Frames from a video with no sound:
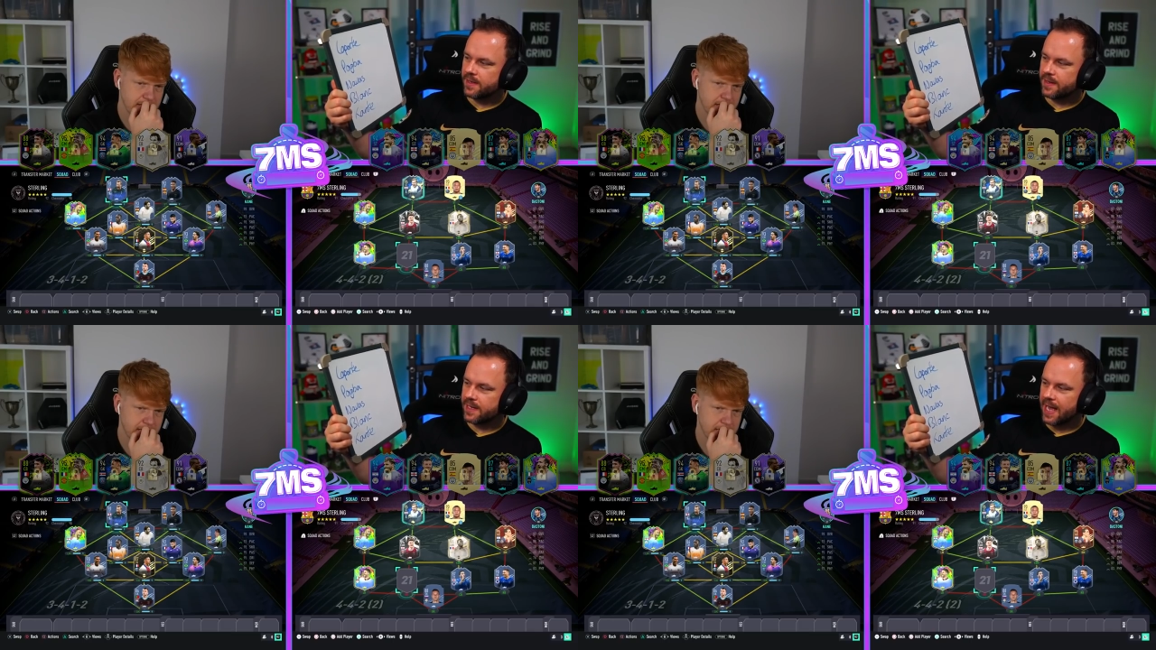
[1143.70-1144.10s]

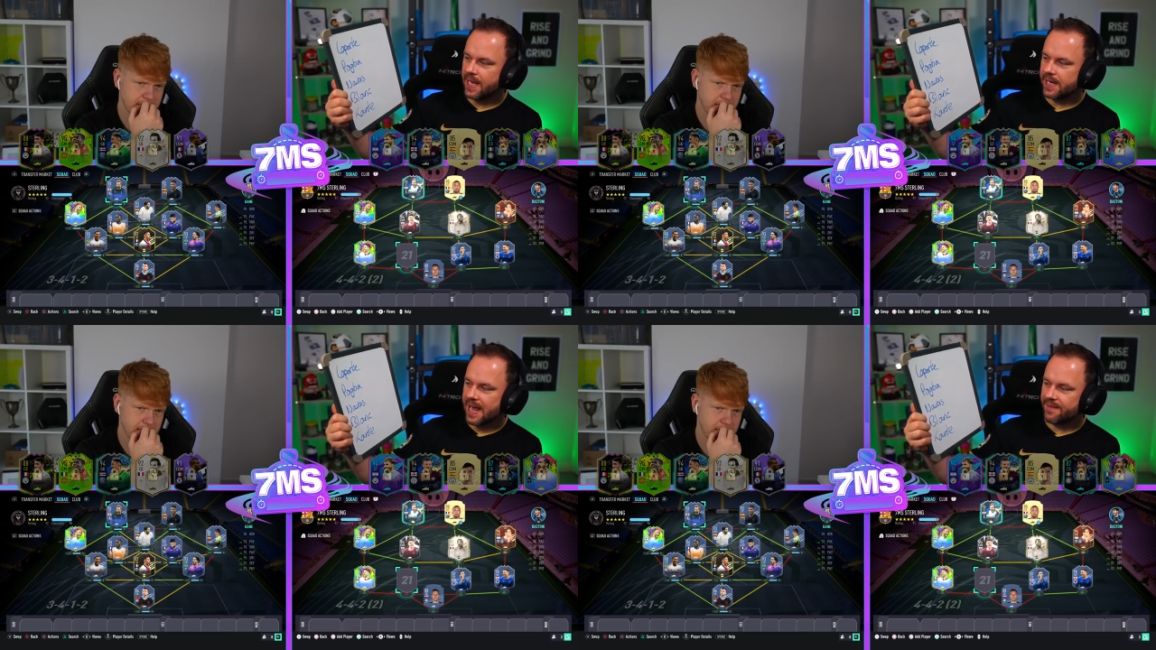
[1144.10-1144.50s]

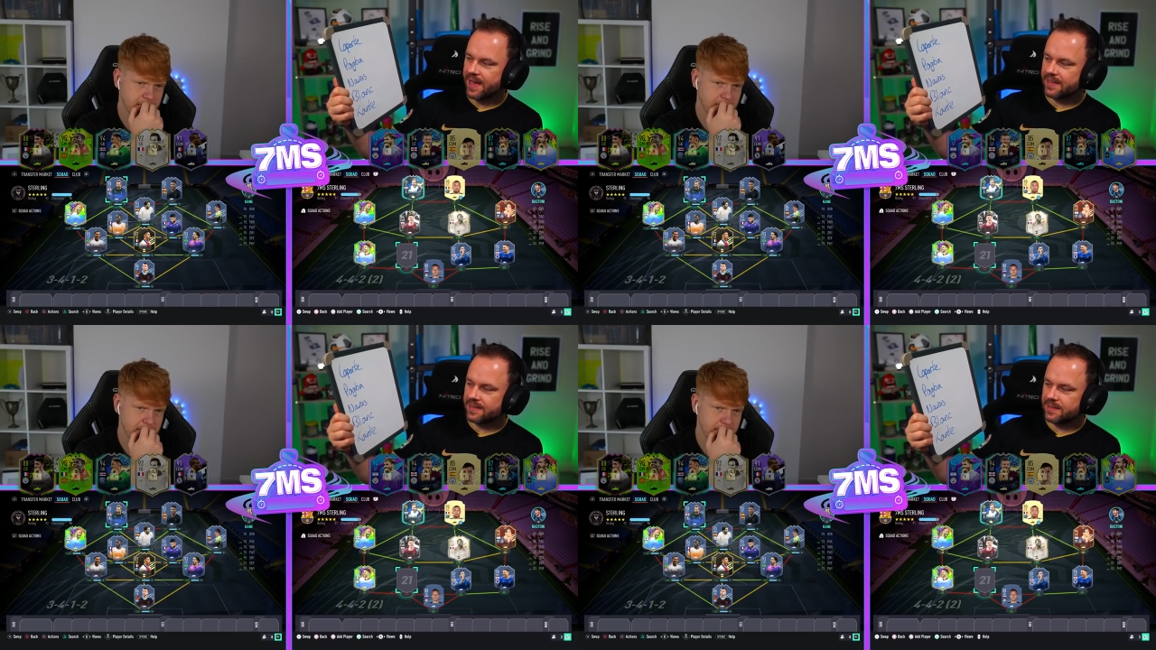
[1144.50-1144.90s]
Speaker 1: Keylor
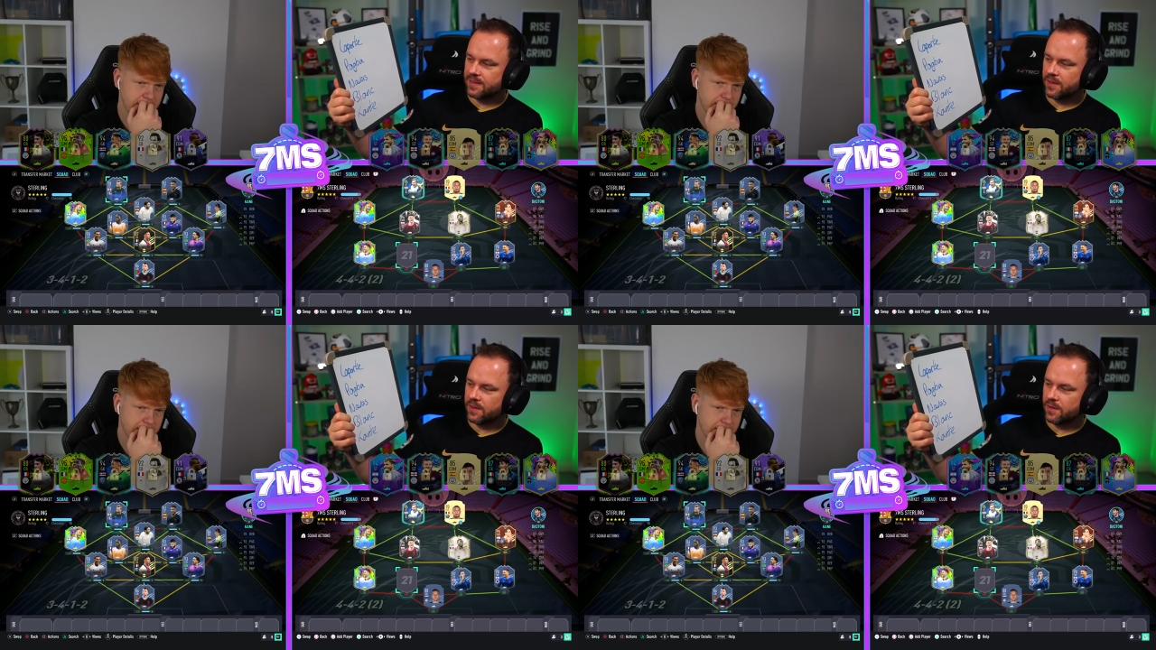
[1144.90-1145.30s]
Navas,
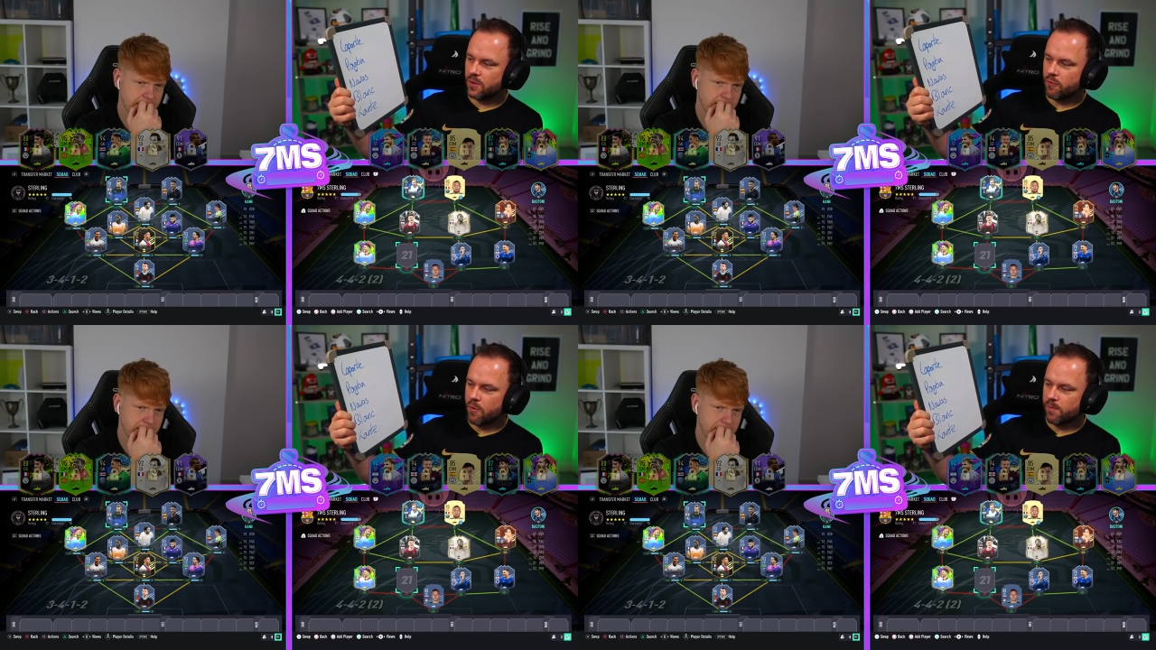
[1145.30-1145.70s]

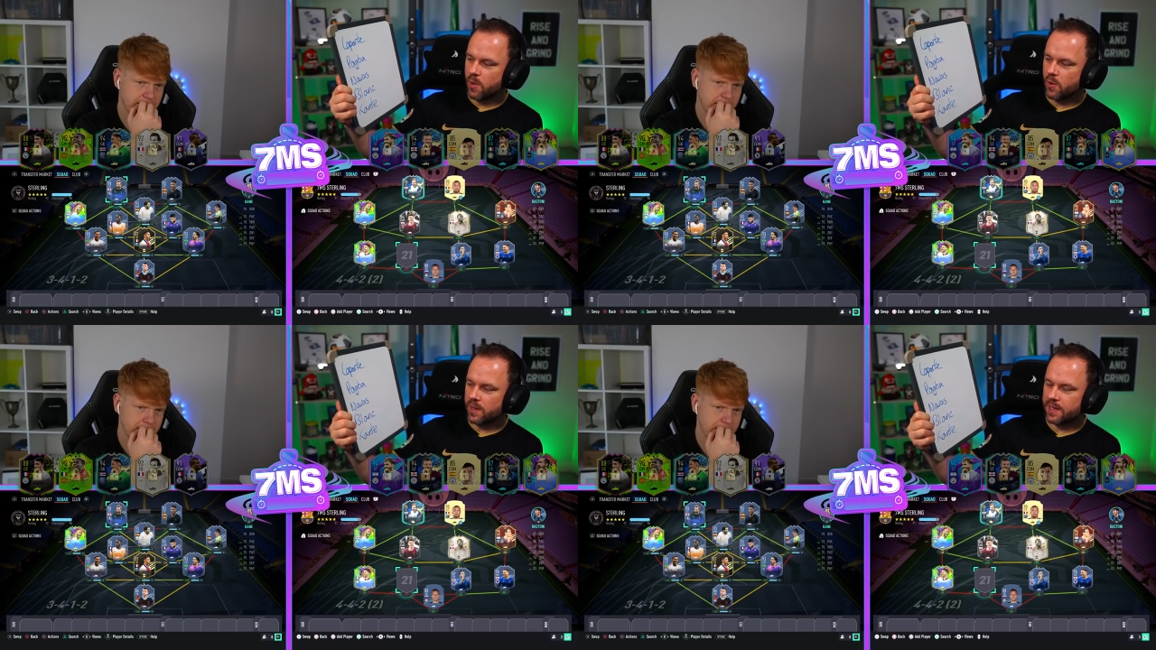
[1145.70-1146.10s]
Laurent
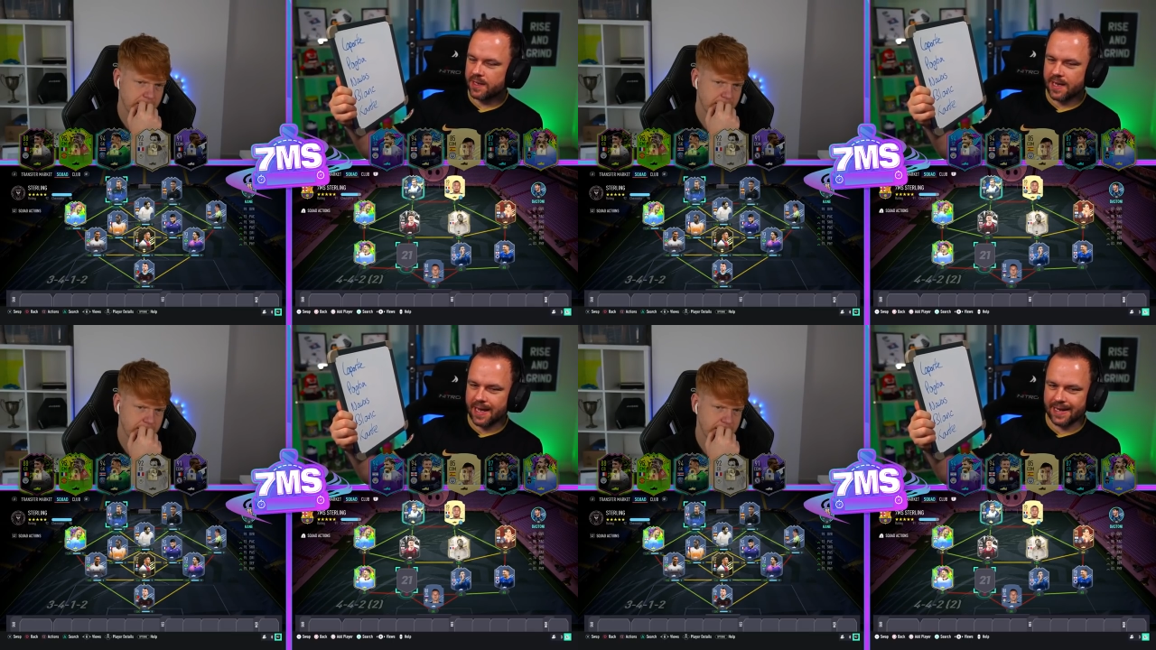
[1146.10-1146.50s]
Blanc,
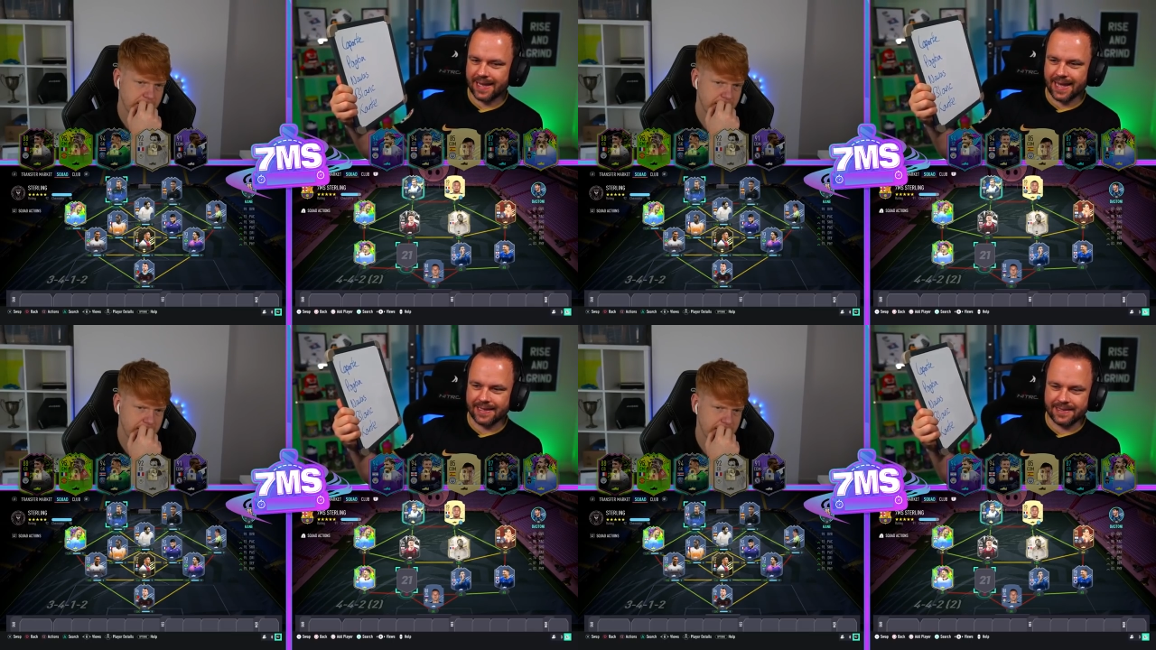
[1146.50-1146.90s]
and
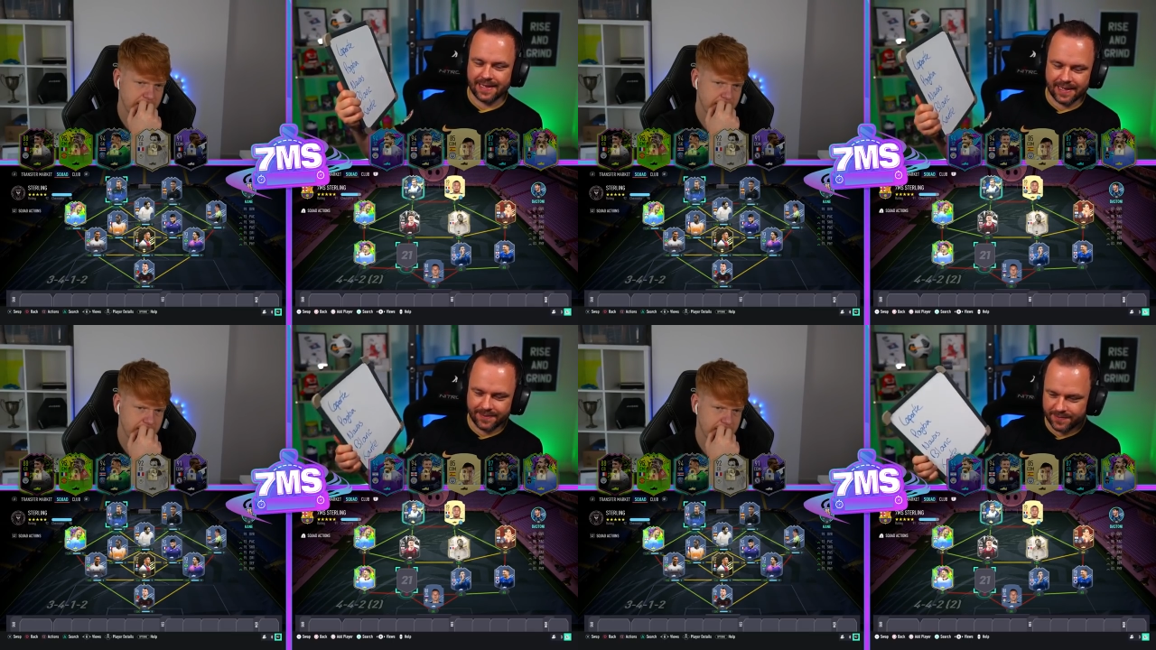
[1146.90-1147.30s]

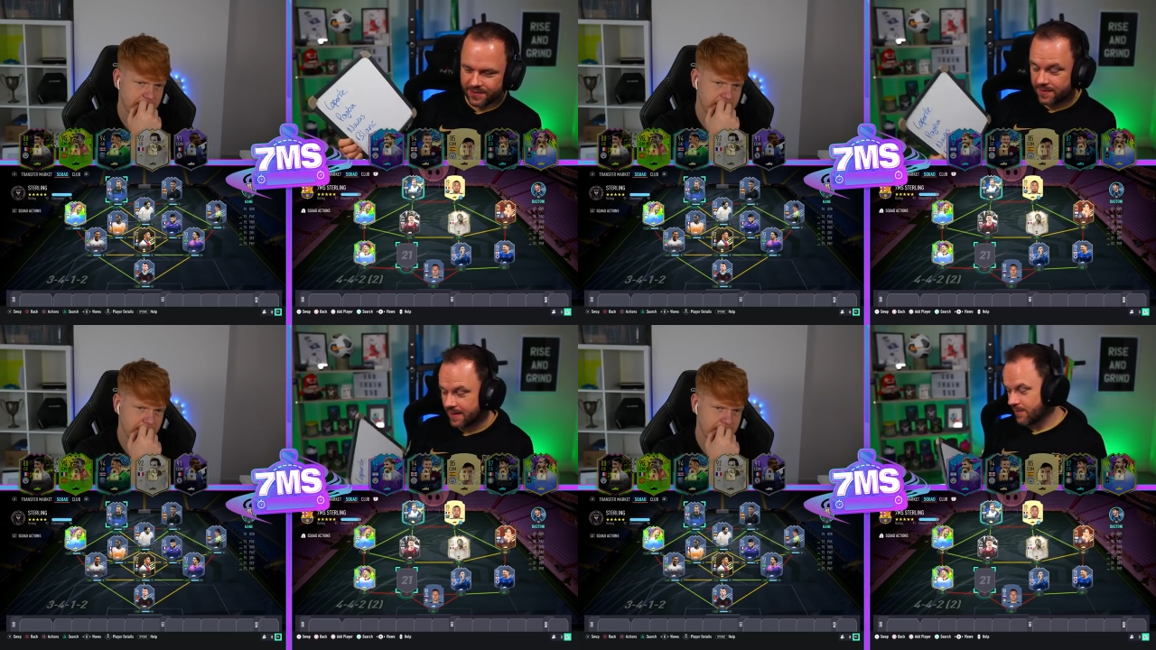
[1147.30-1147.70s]
Kante. So
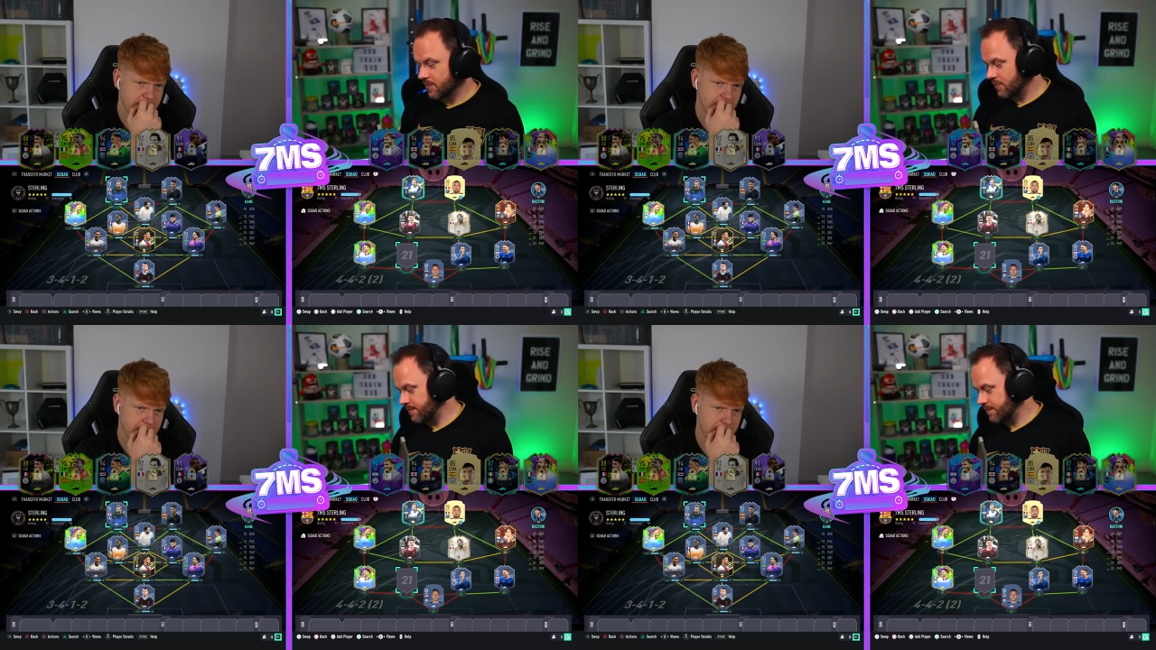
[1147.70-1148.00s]
you can have them all.